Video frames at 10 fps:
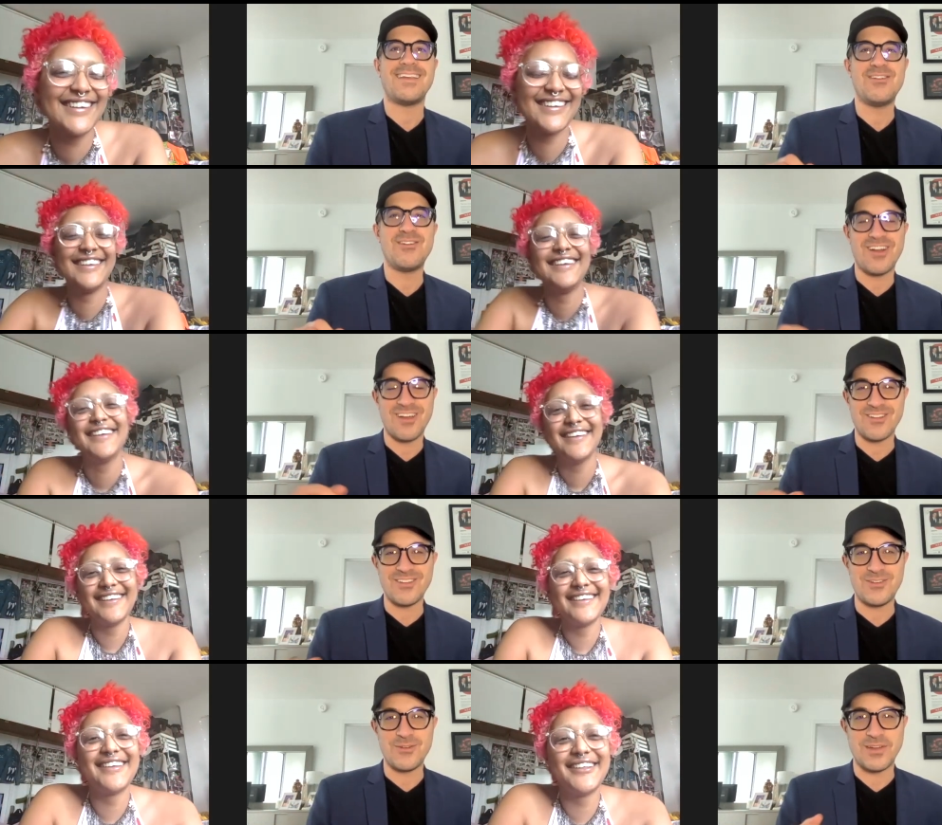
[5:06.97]
Speaker 1: you are not
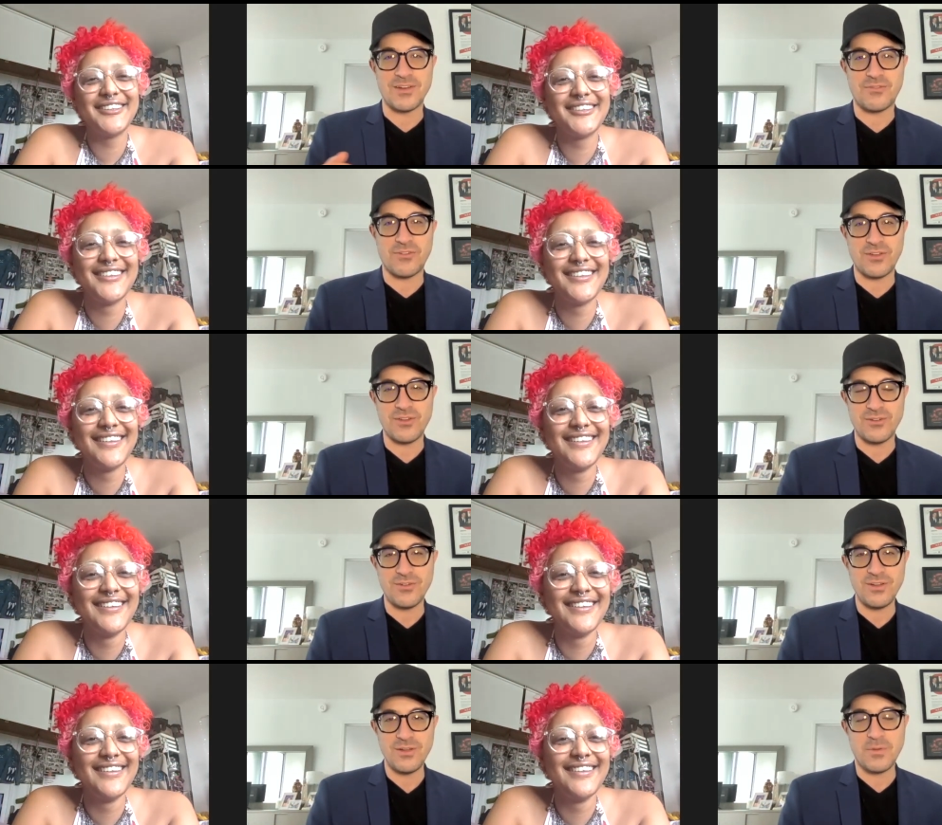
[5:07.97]
only doing it for
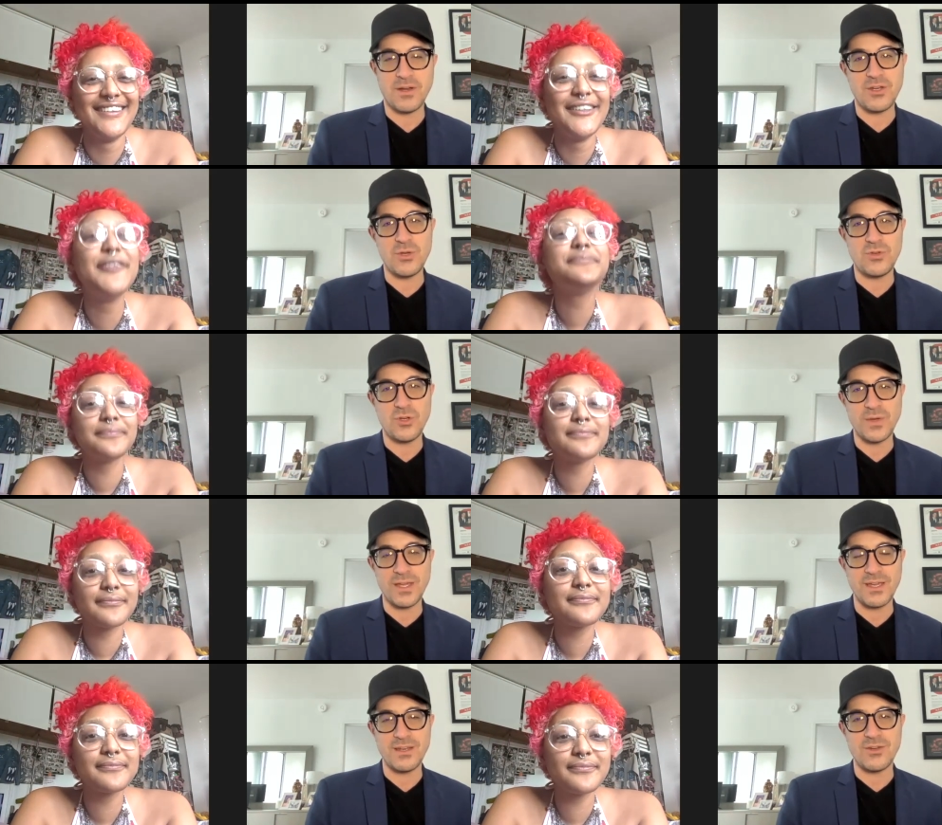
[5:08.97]
you, but in you
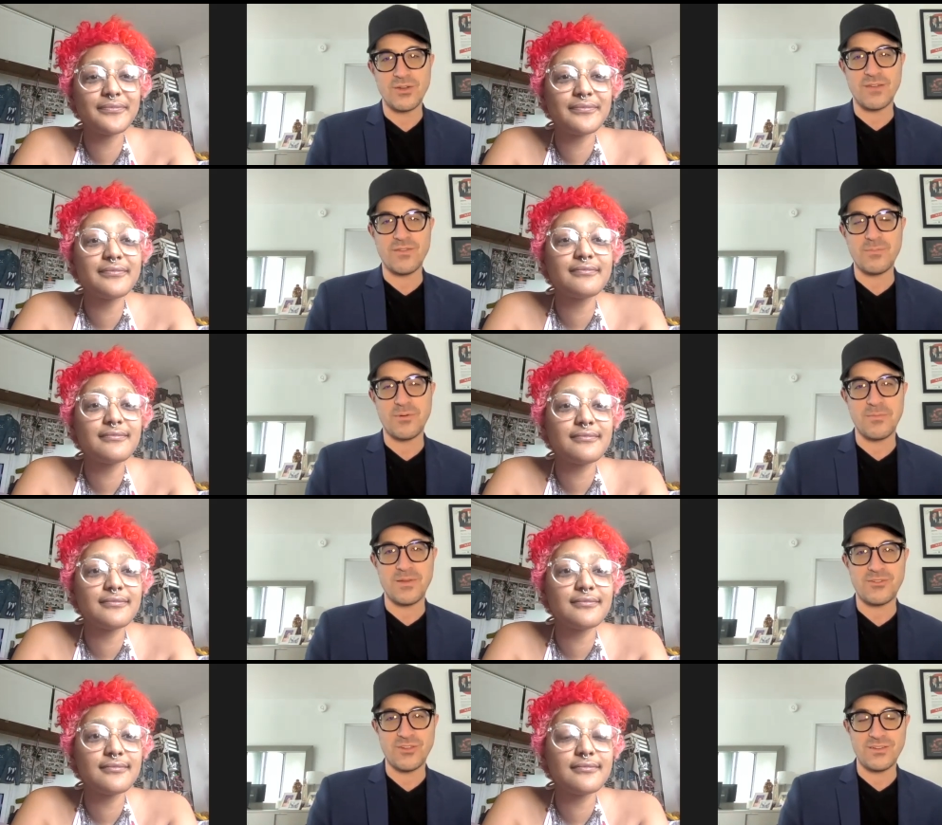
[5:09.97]
doing it, you're giving
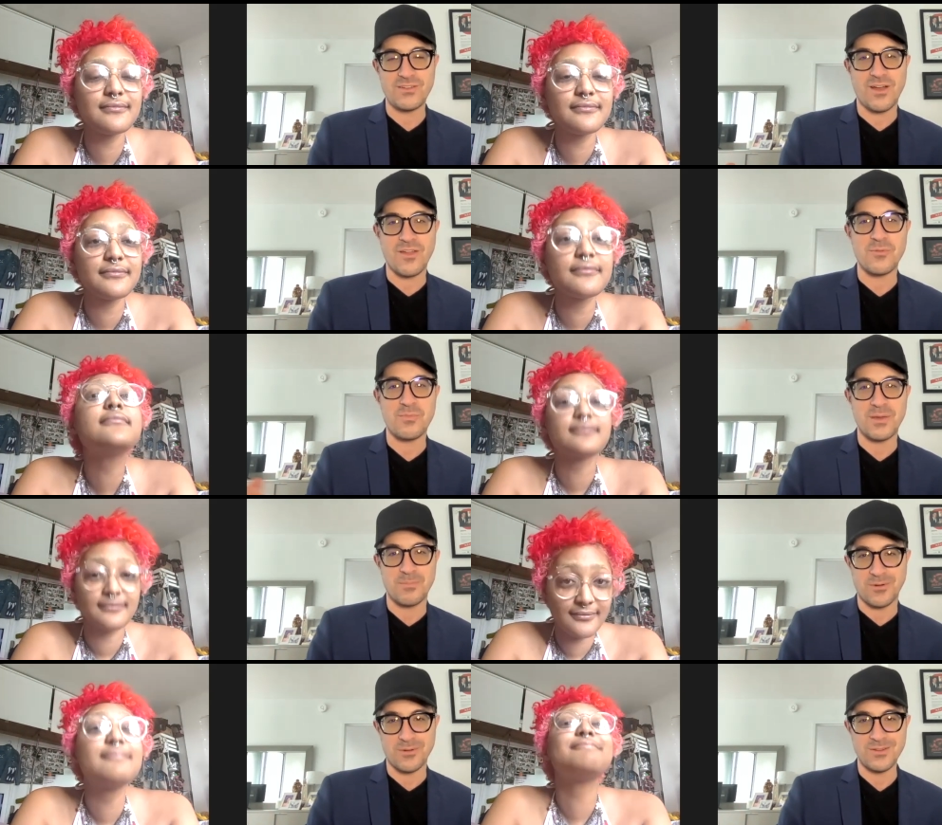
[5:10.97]
permission to other
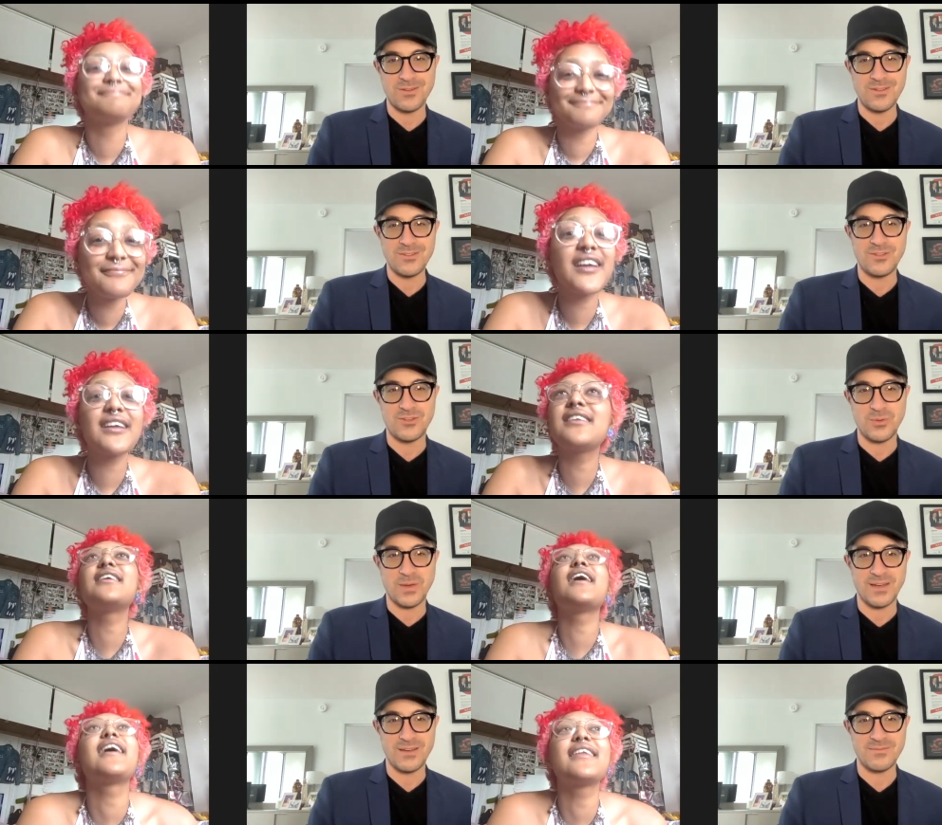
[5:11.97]
people to do yeah, it.
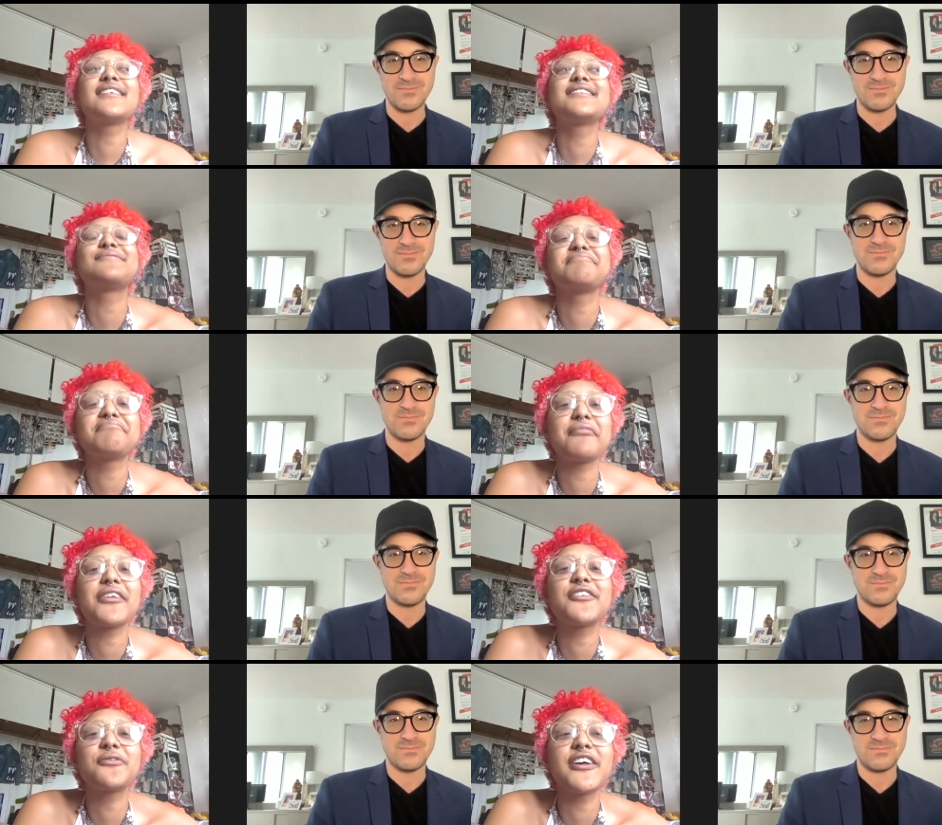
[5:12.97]
Yeah,
Speaker 2: that's
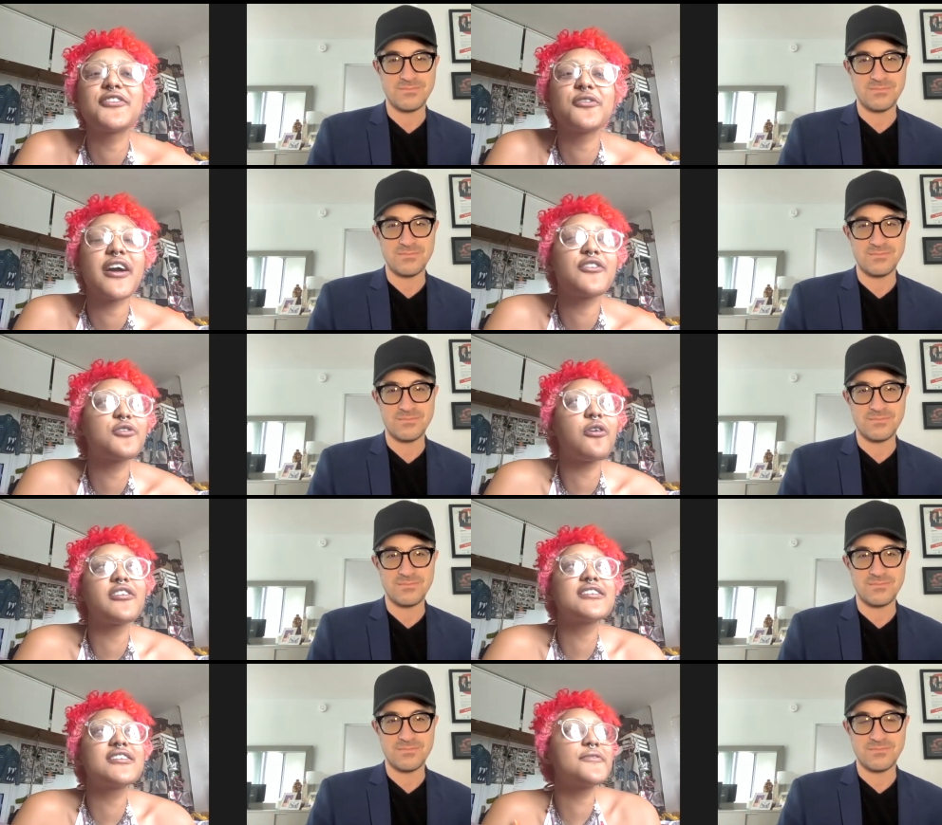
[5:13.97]
that's what I do. I do all
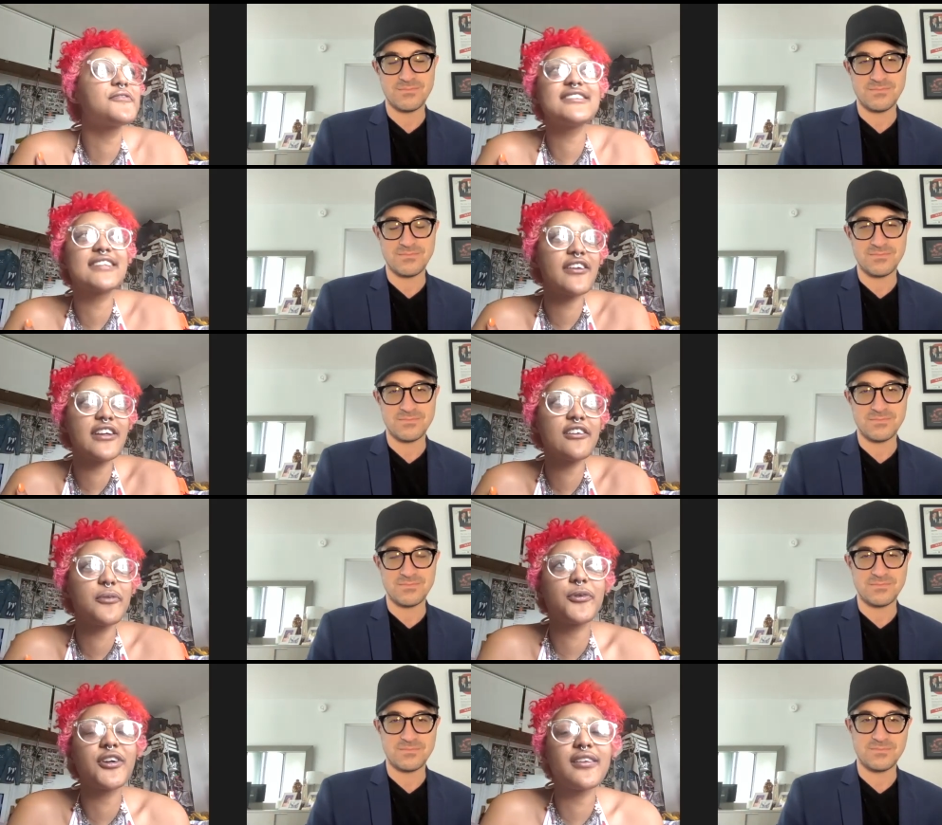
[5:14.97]
these events down here in
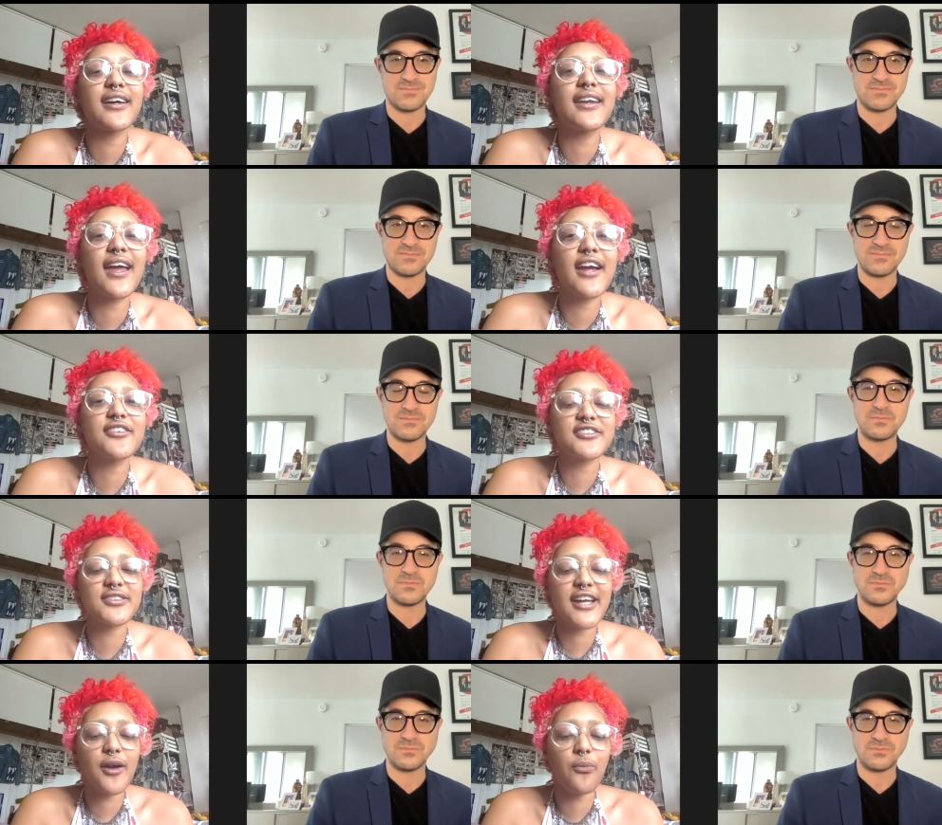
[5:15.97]
Brooklyn and I just
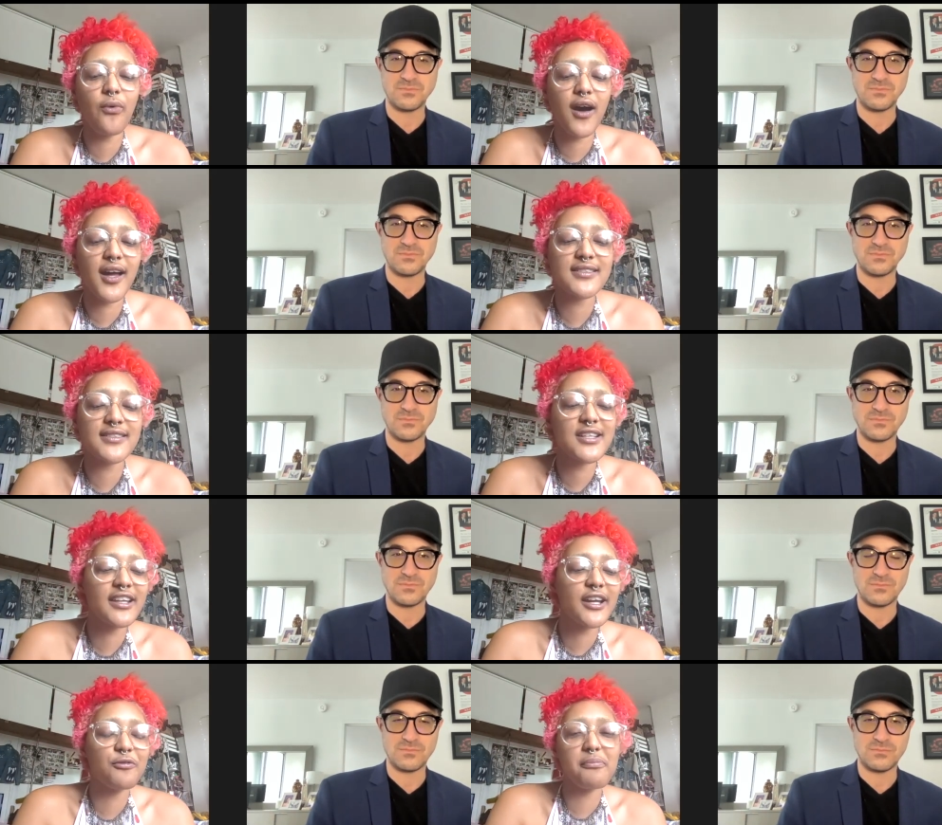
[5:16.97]
like want to
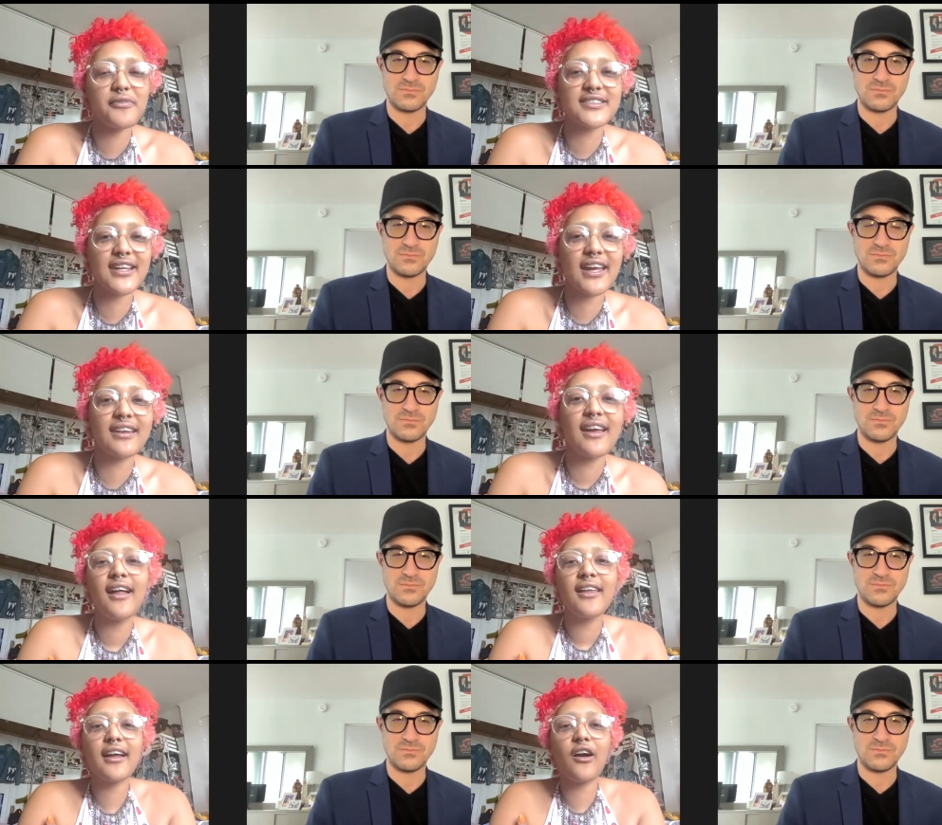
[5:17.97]
like represent like